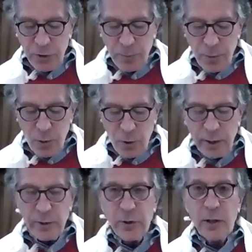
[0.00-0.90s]
the board
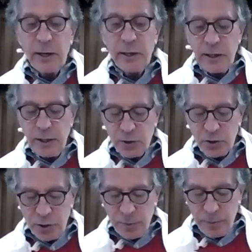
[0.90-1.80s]
and the lay
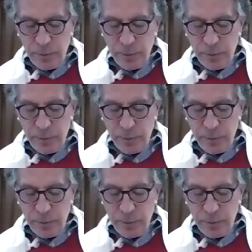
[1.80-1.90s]
leadership.